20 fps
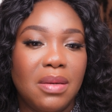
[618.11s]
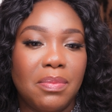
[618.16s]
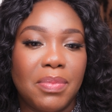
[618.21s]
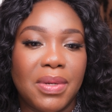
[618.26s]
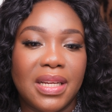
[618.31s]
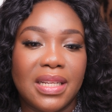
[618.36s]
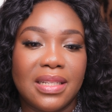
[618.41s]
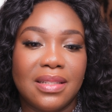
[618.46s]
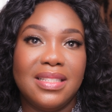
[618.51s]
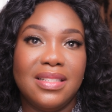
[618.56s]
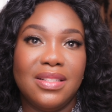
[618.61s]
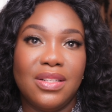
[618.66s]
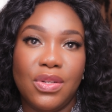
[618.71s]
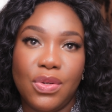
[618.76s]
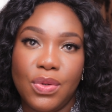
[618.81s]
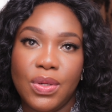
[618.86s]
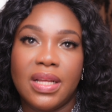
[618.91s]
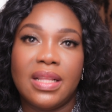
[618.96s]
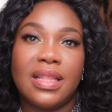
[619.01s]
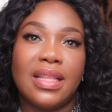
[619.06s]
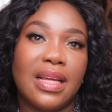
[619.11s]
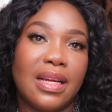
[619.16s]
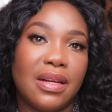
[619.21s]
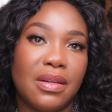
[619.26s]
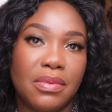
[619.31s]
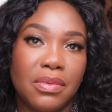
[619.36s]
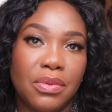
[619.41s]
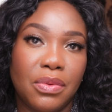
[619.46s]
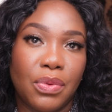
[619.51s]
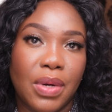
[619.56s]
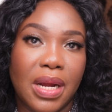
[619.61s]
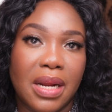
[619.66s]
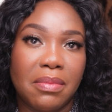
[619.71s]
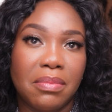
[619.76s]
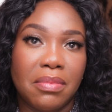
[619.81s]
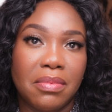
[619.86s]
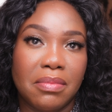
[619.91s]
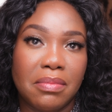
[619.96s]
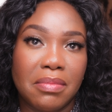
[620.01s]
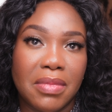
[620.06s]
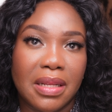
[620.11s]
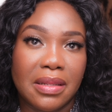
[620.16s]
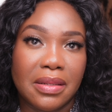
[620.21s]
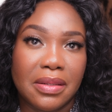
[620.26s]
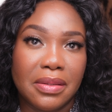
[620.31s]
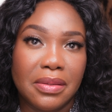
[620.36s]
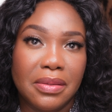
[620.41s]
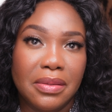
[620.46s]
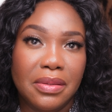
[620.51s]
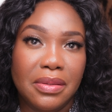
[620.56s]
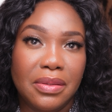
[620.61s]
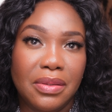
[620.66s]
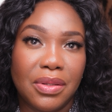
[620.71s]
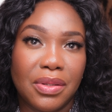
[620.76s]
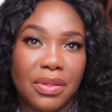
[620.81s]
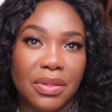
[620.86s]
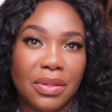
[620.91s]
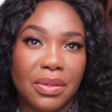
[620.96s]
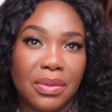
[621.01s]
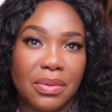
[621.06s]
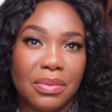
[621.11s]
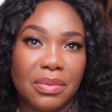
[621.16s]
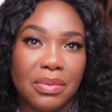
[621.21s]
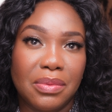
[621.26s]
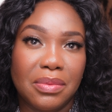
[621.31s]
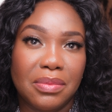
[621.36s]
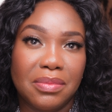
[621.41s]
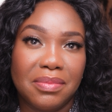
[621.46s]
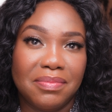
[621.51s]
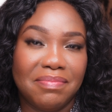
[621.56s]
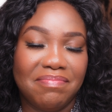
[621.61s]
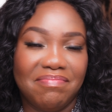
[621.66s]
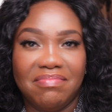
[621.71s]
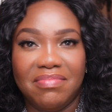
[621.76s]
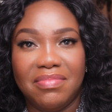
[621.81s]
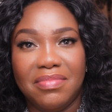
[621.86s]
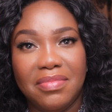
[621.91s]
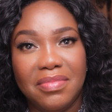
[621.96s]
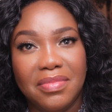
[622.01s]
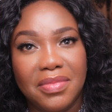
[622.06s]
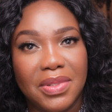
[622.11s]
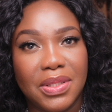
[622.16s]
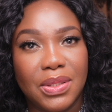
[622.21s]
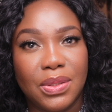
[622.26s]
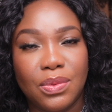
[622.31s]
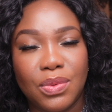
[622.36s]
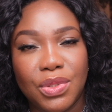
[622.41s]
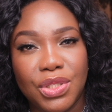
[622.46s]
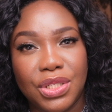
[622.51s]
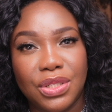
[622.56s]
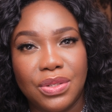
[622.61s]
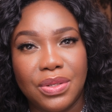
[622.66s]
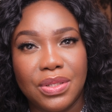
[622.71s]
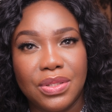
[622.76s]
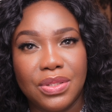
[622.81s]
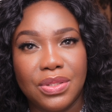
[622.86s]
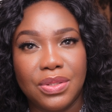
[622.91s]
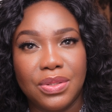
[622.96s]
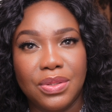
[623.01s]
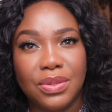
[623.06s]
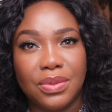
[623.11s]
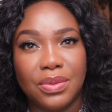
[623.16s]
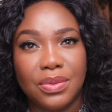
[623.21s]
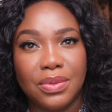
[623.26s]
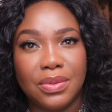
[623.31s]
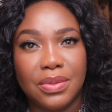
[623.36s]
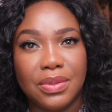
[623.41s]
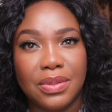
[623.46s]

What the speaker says: but look at that grandmother, you know, what's she going to do?